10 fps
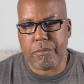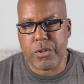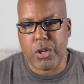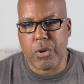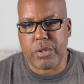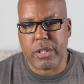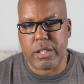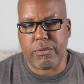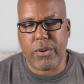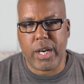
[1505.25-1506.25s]
you know,
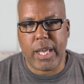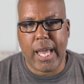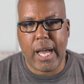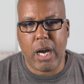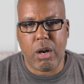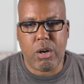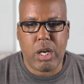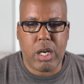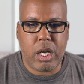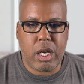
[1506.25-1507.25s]
it's funny how
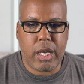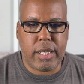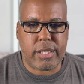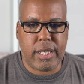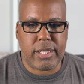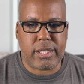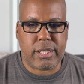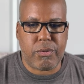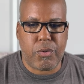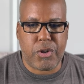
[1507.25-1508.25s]

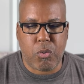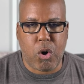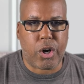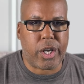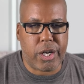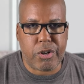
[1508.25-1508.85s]
it's when you're working,